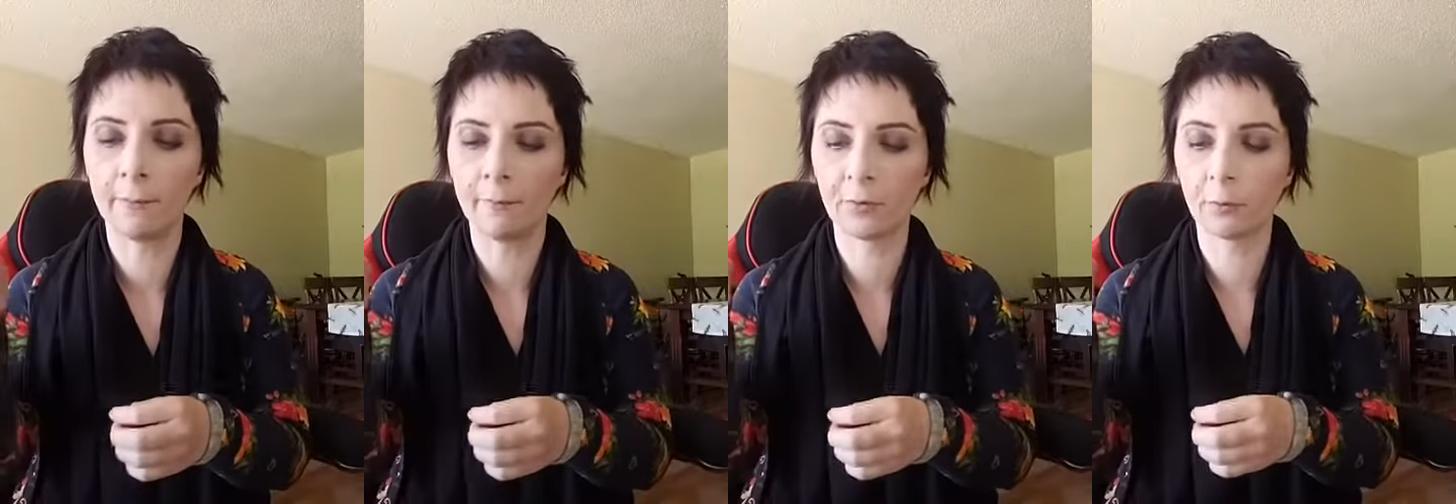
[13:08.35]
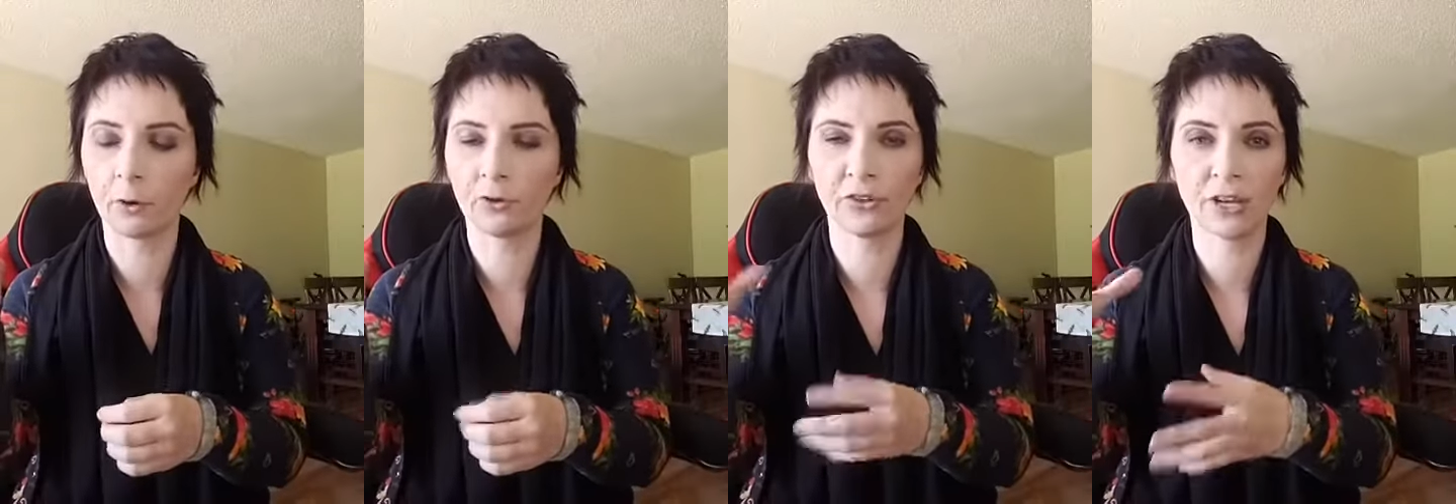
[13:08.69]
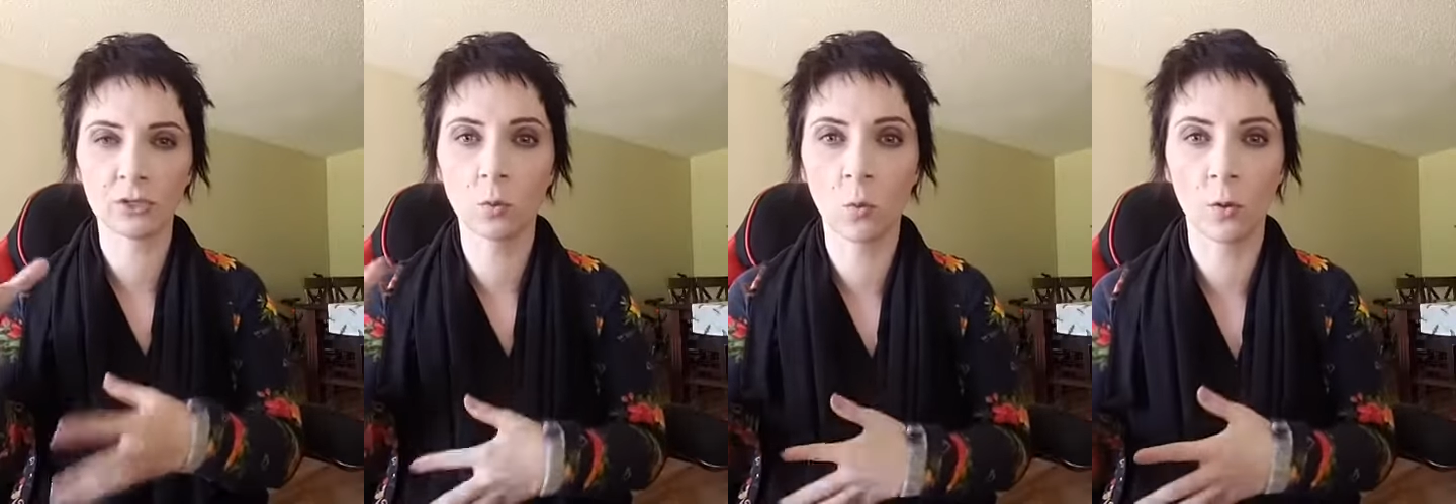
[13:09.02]
the person
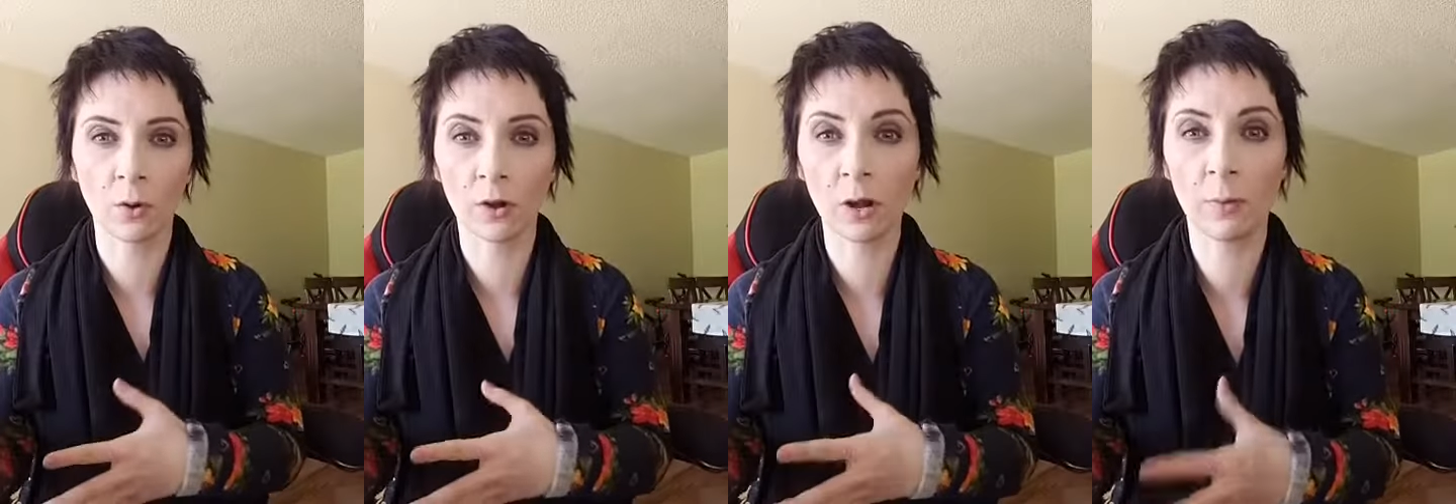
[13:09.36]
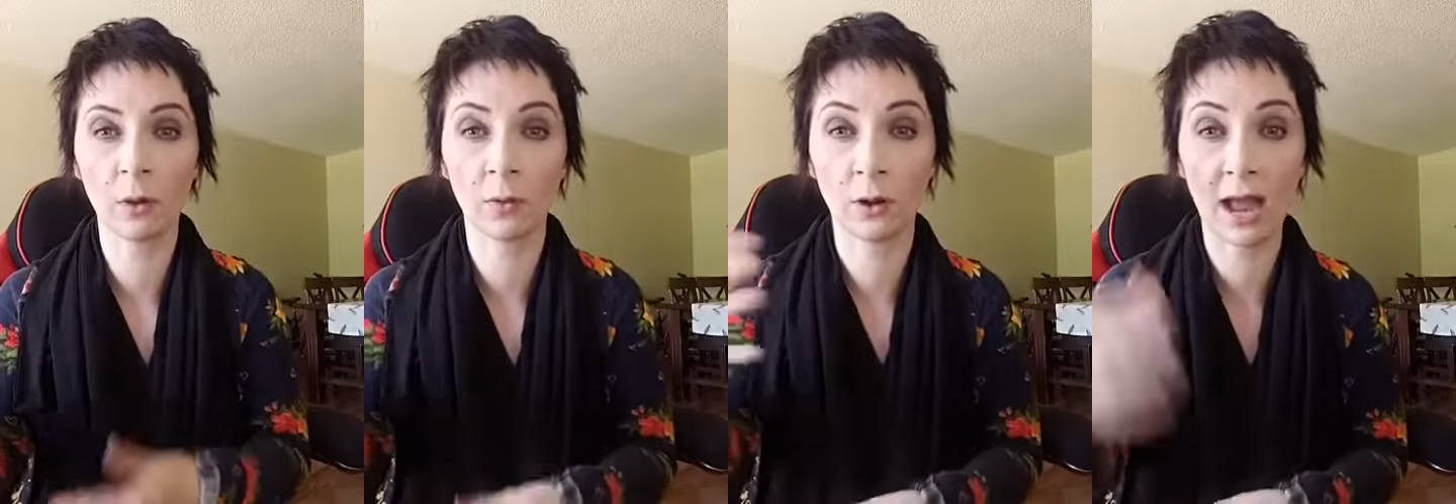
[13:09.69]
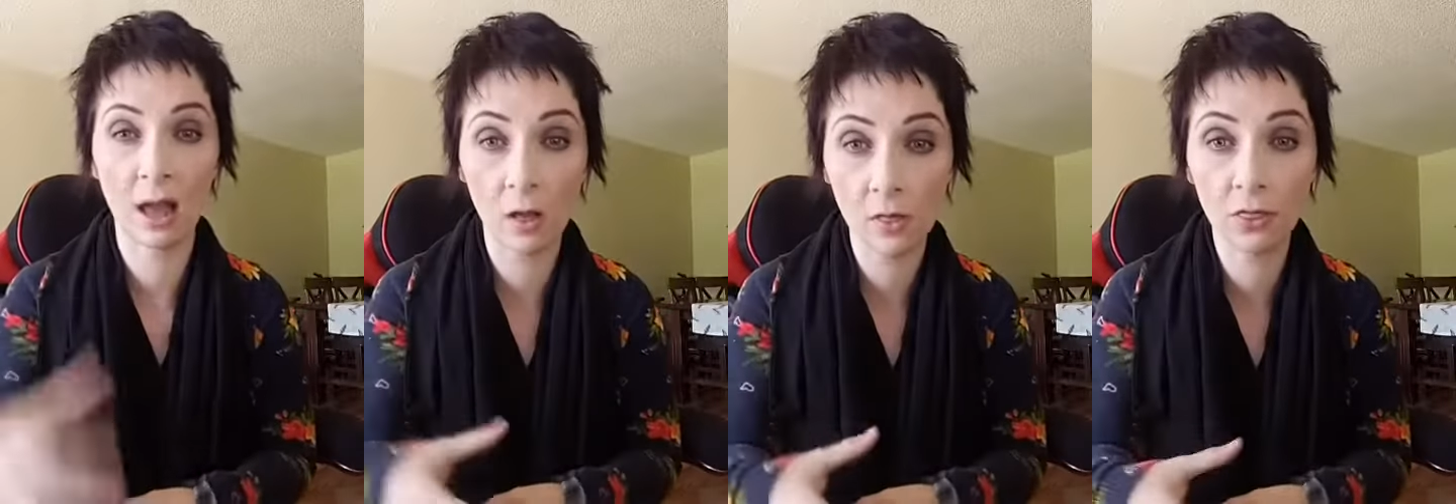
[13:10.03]
gets warned about their
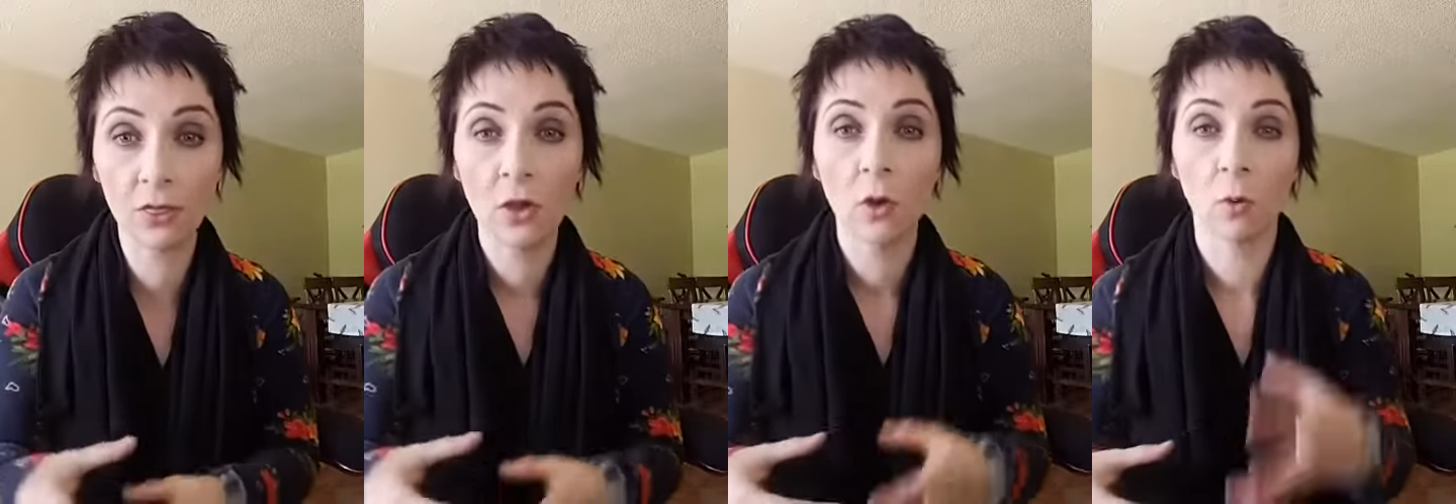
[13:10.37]
health